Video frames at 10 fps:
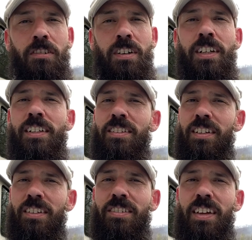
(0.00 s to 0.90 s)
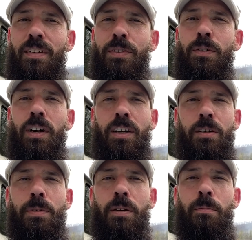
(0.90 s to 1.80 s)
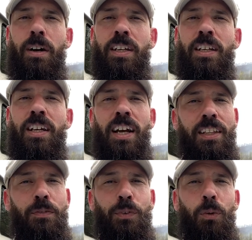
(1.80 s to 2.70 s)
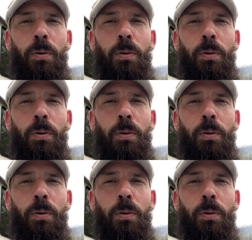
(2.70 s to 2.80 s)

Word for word: run, it's going to save you a good bit of money at the fuel